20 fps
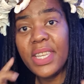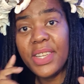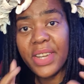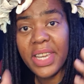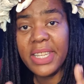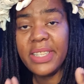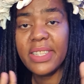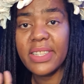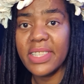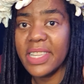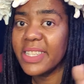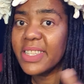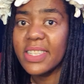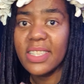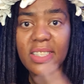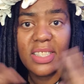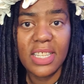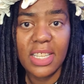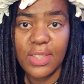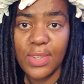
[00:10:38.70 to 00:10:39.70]
Right? That
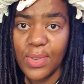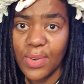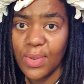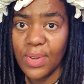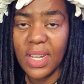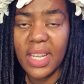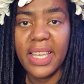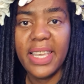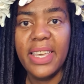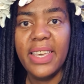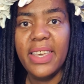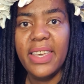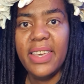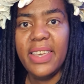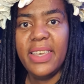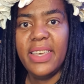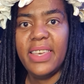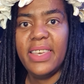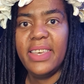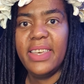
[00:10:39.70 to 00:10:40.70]
is just all.
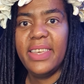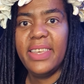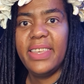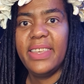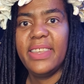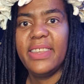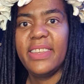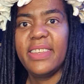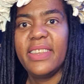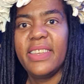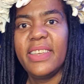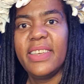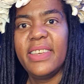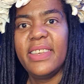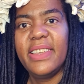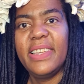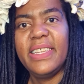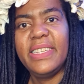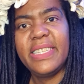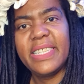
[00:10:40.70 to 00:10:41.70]
Uh,
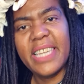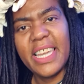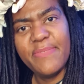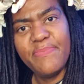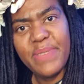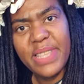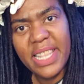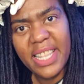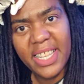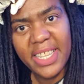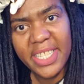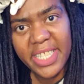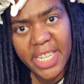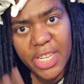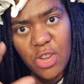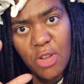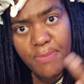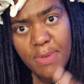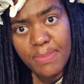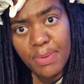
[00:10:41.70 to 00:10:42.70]
it can be cleaned,
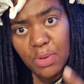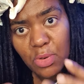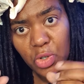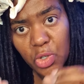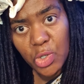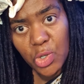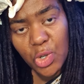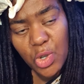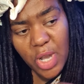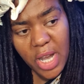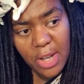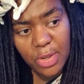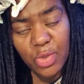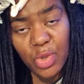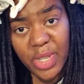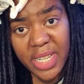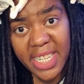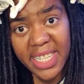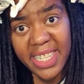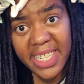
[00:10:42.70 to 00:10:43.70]
and your people will show you how
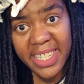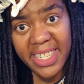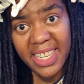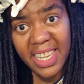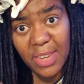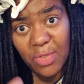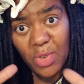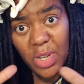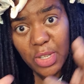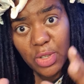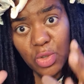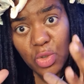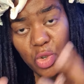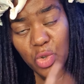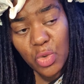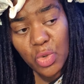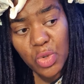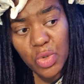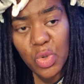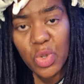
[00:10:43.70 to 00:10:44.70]
to clean it and what to
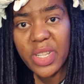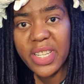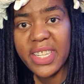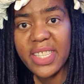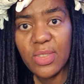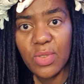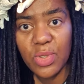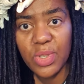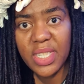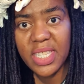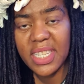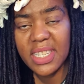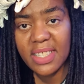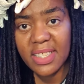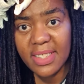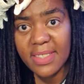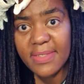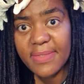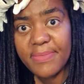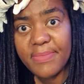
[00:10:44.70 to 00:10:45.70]
use to clean those
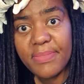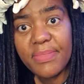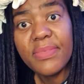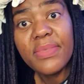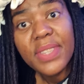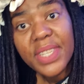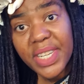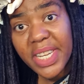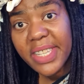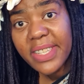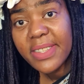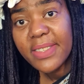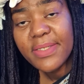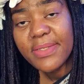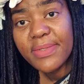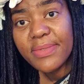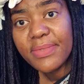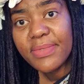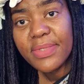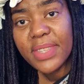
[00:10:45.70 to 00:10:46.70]
things. Right?
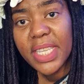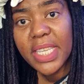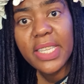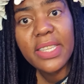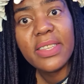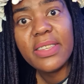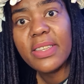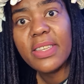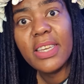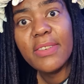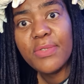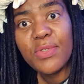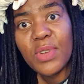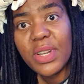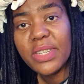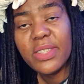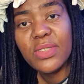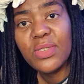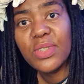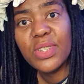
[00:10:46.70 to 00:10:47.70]
Uh,
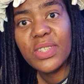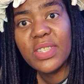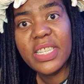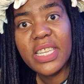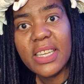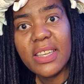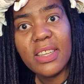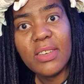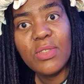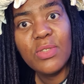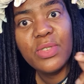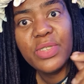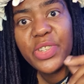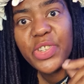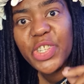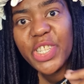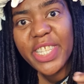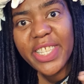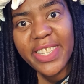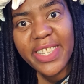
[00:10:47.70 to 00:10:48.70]
everyone has got their own
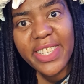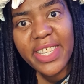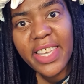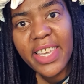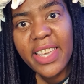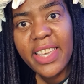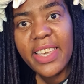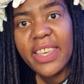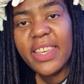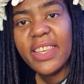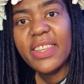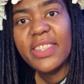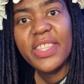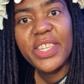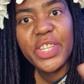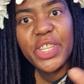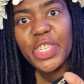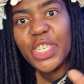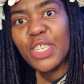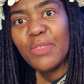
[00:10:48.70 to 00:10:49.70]
tricks,
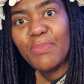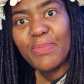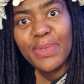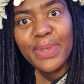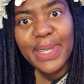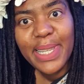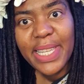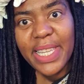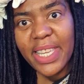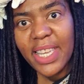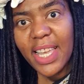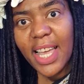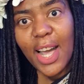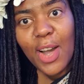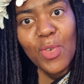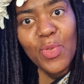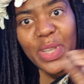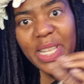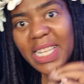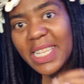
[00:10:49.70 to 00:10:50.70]
the recipe,
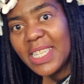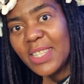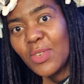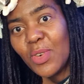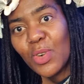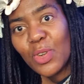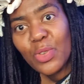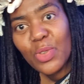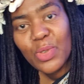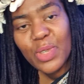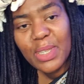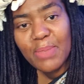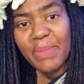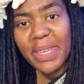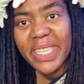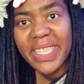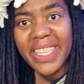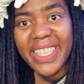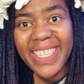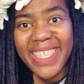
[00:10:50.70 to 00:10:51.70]
how we clean all those
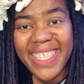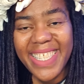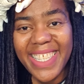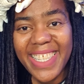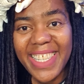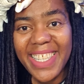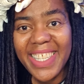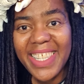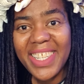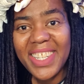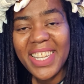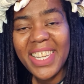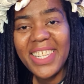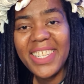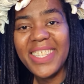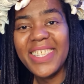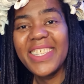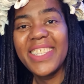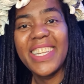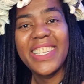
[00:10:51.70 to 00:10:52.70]
messes.
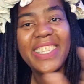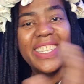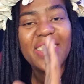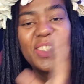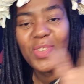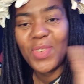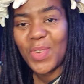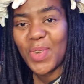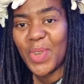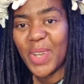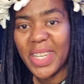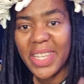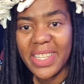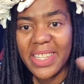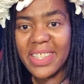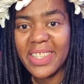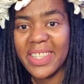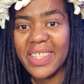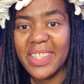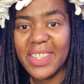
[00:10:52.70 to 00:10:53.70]
Right? That is all
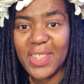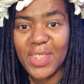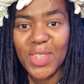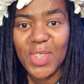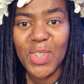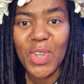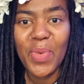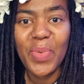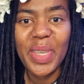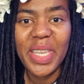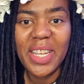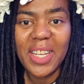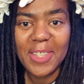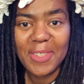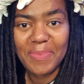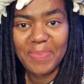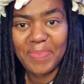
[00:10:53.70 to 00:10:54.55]
topic.